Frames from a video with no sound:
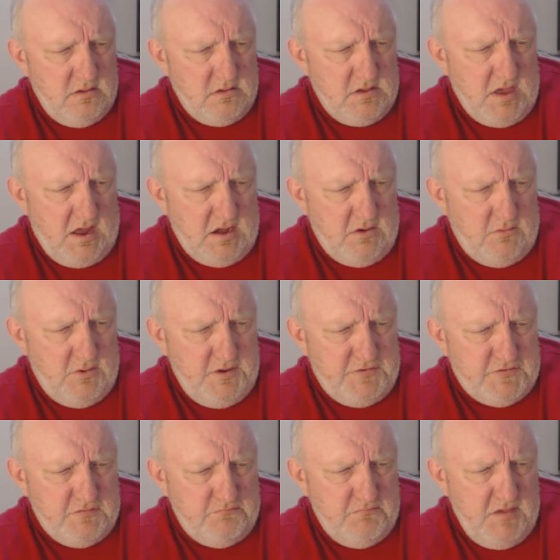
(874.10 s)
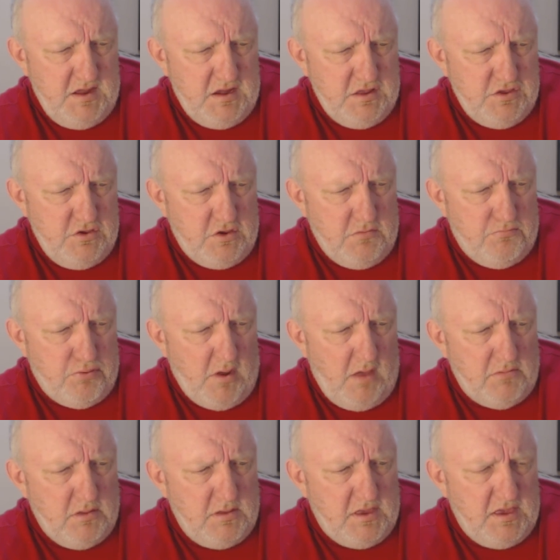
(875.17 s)
resubmitted, you could
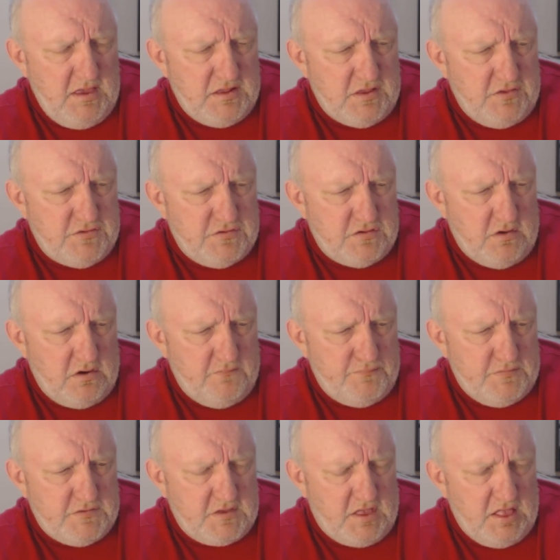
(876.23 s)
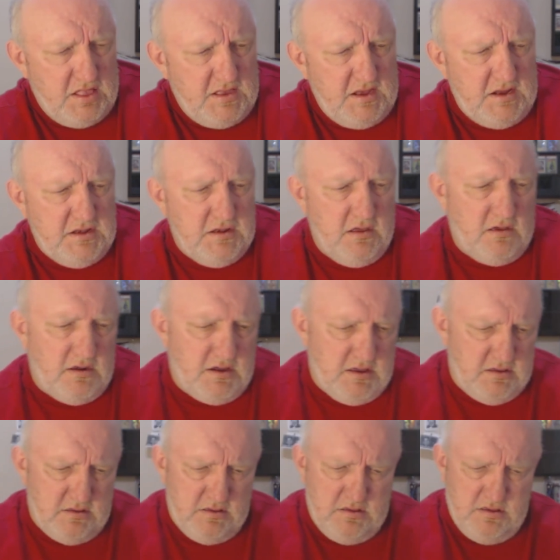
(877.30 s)
probably get the surface cleaned on it.